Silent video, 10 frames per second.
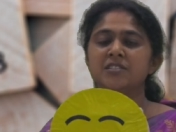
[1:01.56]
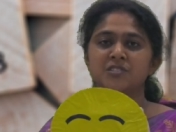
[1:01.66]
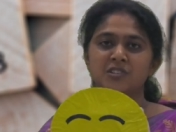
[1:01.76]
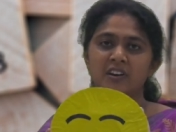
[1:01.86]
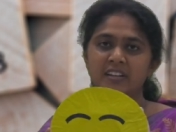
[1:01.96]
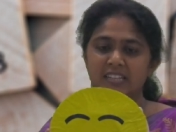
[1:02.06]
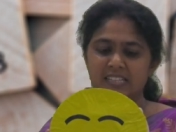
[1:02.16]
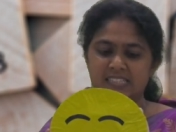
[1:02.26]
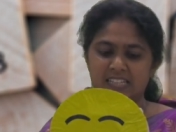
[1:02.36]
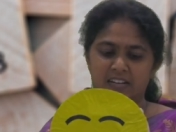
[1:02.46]
to joy
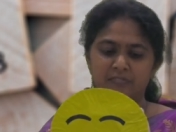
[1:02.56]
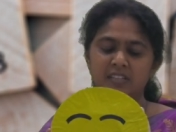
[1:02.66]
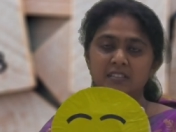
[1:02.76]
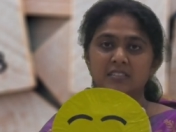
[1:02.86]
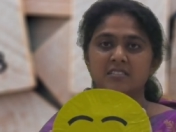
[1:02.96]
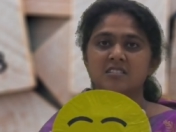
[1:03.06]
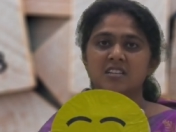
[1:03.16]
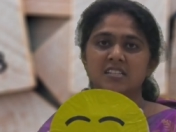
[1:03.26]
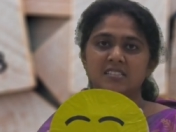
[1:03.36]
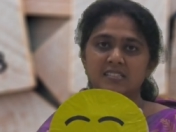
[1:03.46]
is loving
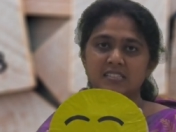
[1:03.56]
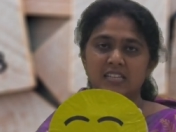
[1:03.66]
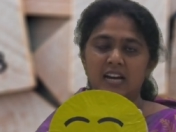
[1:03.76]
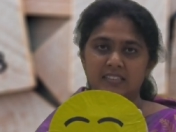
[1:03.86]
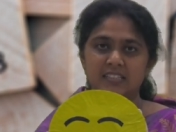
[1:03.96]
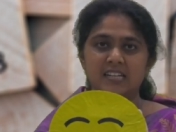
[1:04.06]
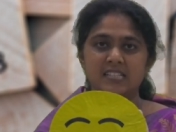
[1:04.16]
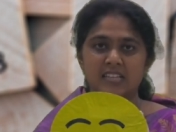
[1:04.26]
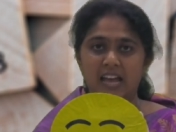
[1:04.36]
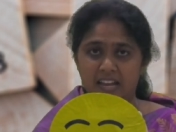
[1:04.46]
Jesus,
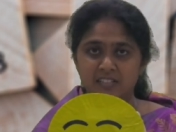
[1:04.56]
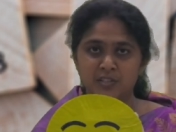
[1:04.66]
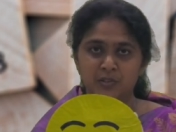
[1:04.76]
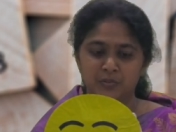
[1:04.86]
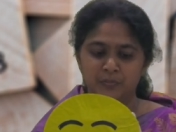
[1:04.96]
others and you.